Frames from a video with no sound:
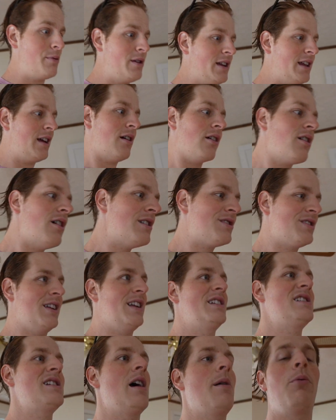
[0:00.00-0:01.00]
But here is an
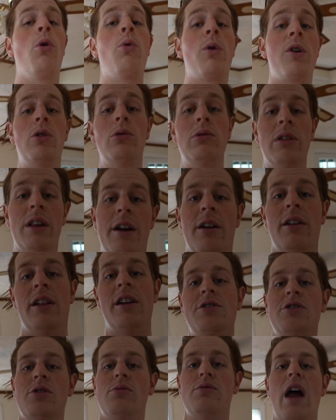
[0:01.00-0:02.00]
example where you
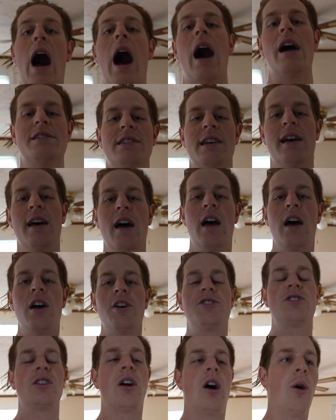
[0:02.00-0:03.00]
literally do not.
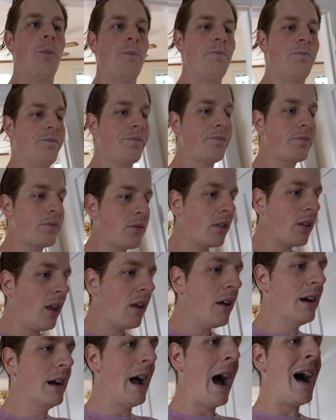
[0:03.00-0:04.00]
So
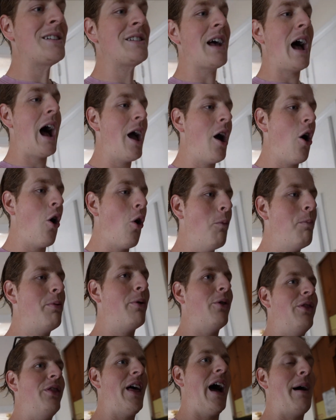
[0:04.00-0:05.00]
guys, I
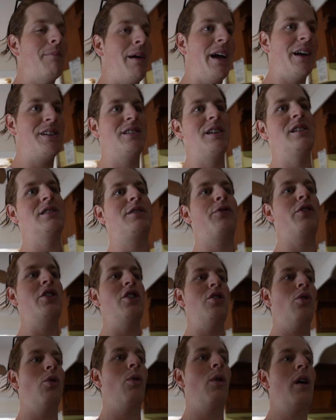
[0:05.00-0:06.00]
hope that makes sense for
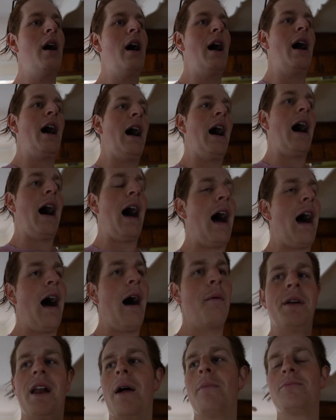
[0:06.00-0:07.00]
you.
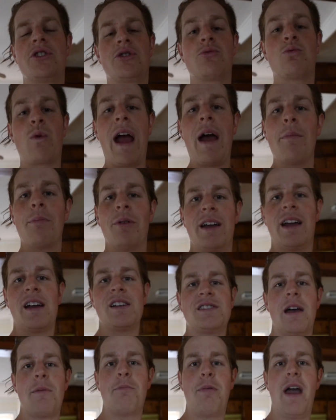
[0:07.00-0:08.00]
I mean, I'm just rambling
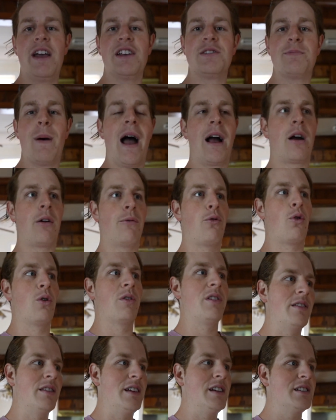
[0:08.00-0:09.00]
as I pace back and
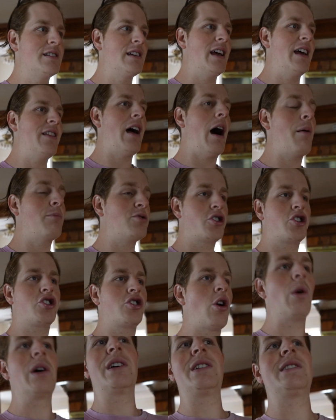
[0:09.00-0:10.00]
forth in these, and I'm just
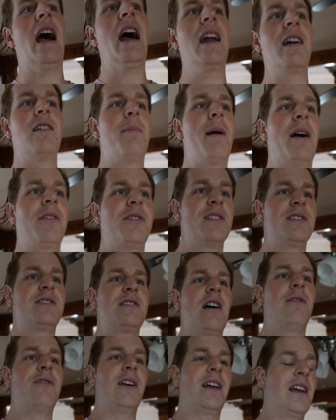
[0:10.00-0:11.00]
so excited about this
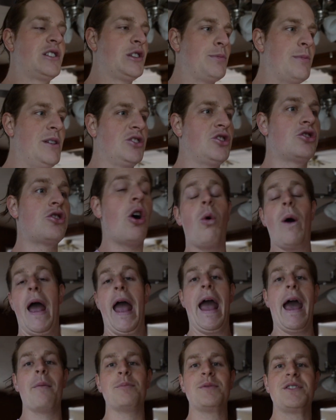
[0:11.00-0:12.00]
stuff. It gets me so
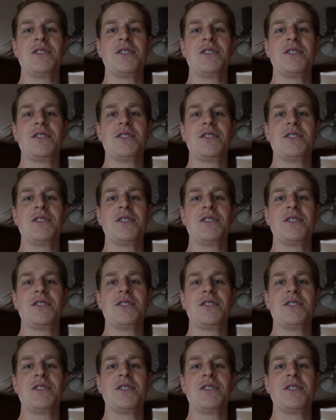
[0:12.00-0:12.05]
amped.